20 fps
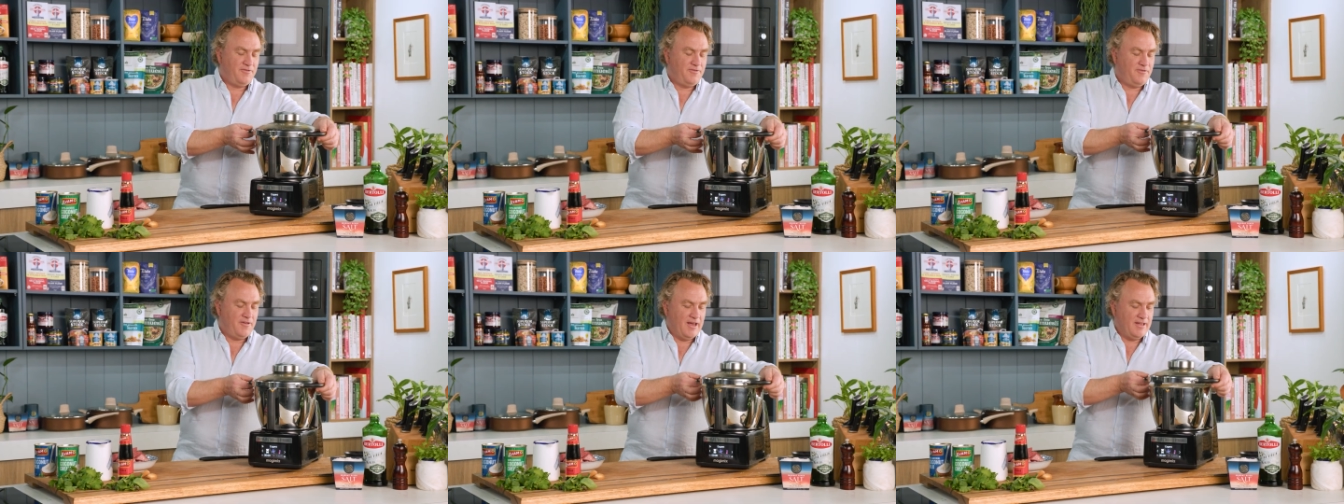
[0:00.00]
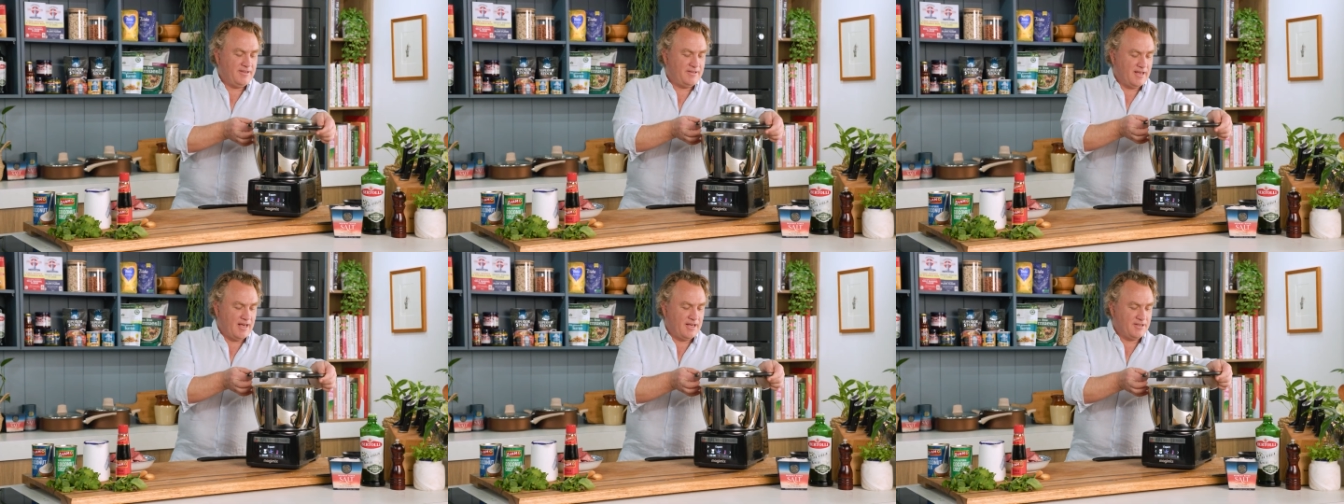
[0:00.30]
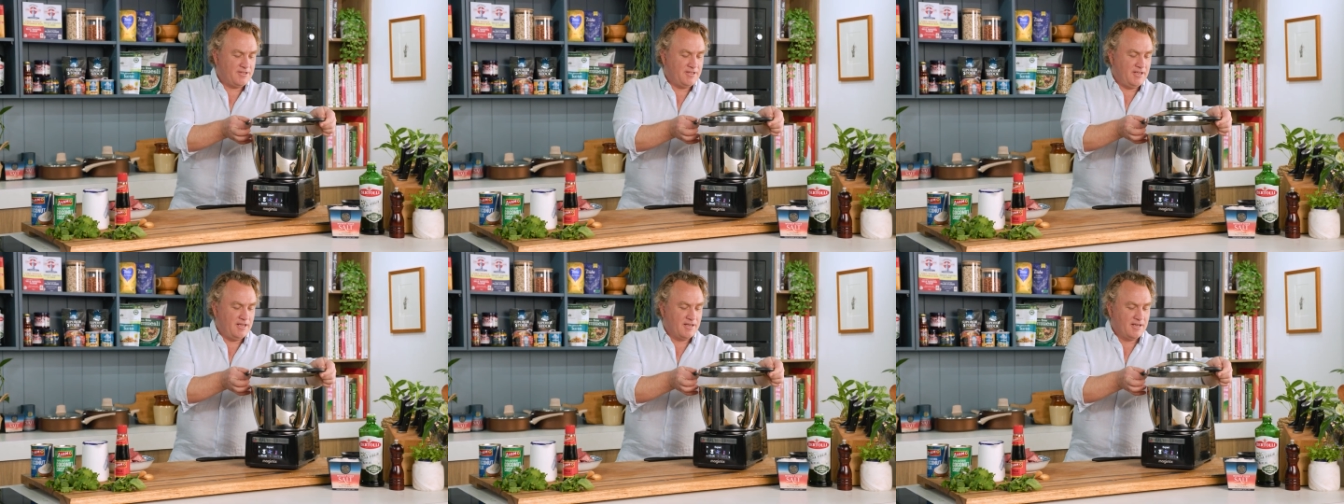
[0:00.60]

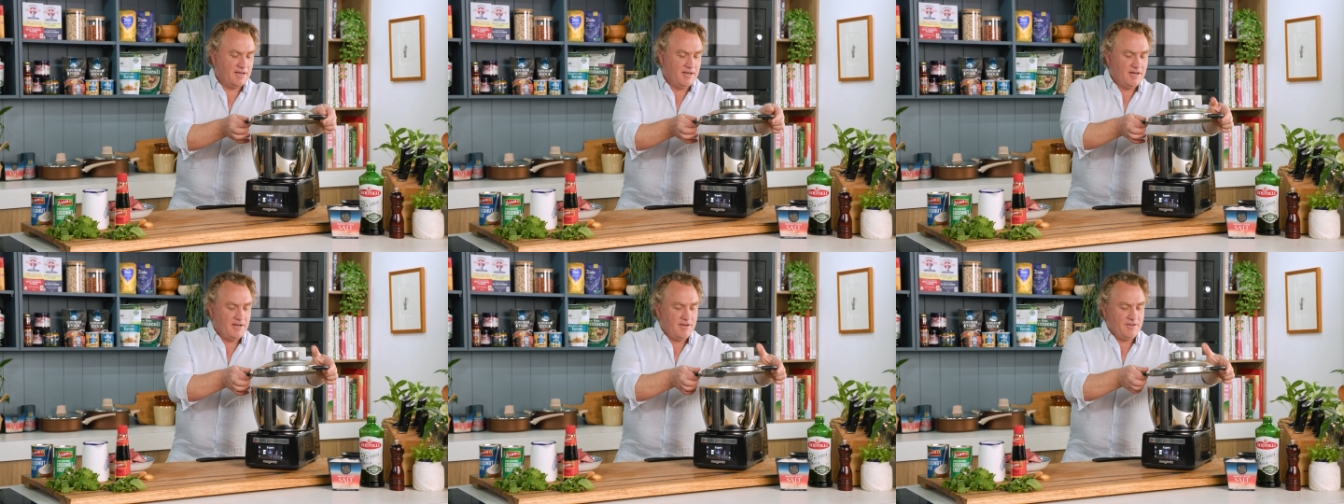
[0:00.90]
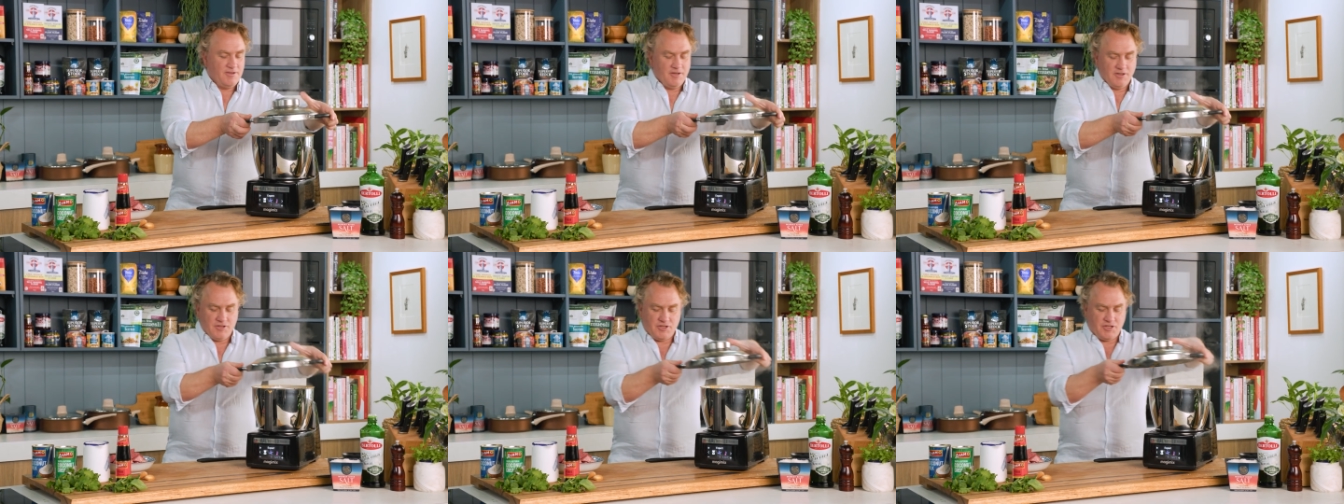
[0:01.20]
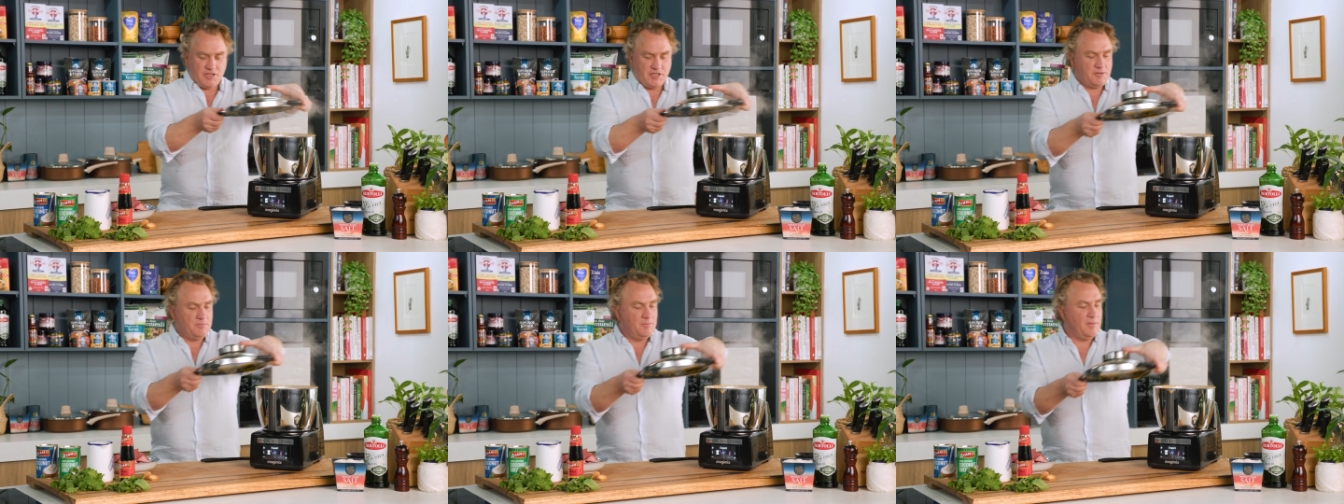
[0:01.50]
Fantastic. The
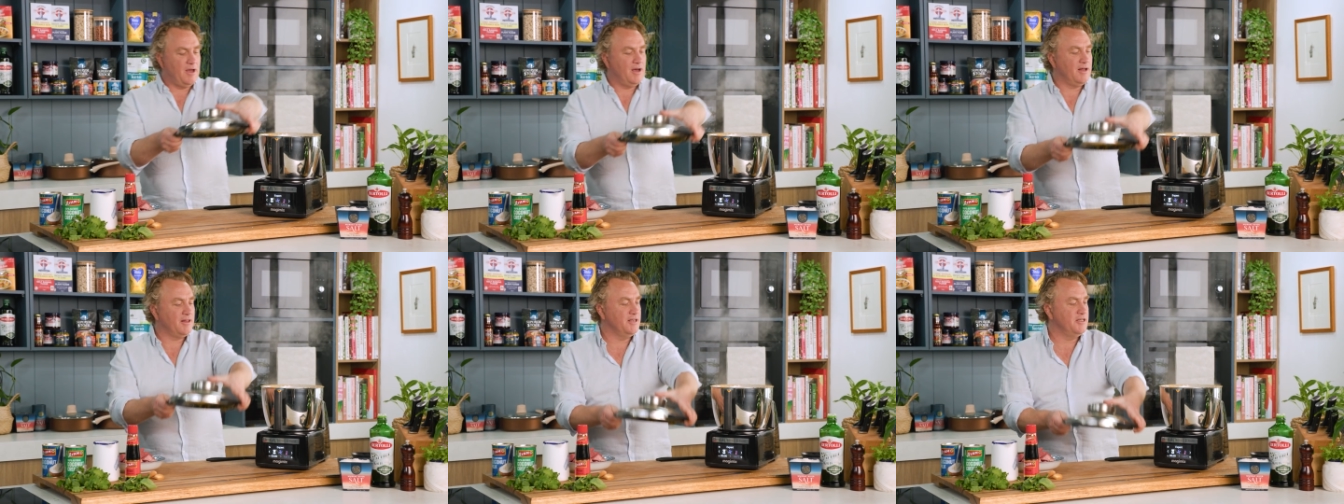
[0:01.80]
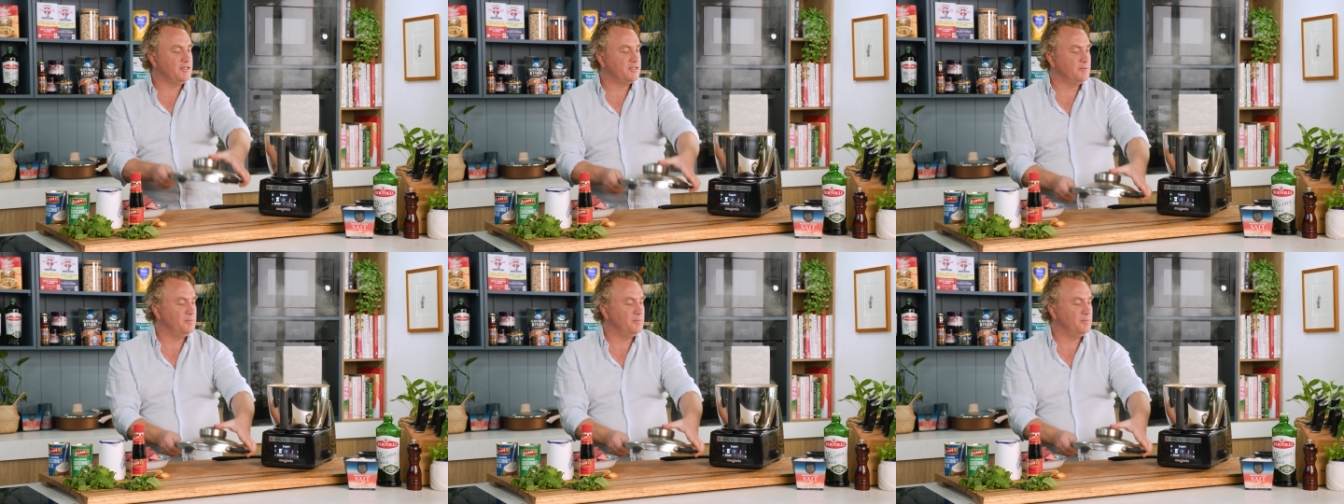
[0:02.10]
smell is